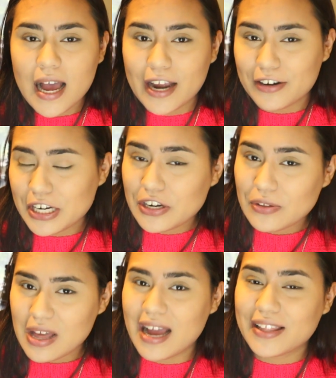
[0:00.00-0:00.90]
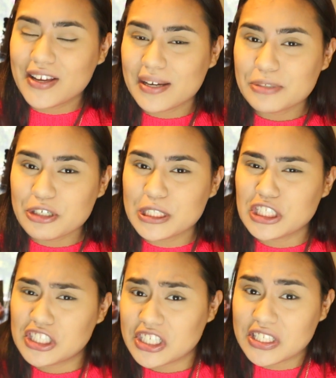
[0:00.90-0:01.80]
I already know the eye look I'm doing
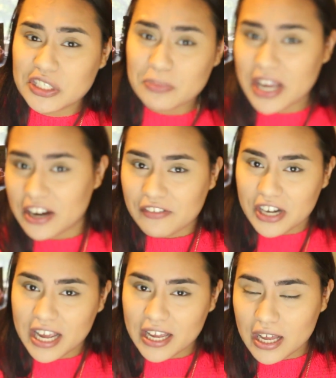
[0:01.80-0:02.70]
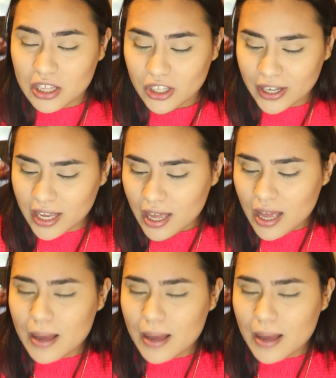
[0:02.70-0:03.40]
since this is my everyday look.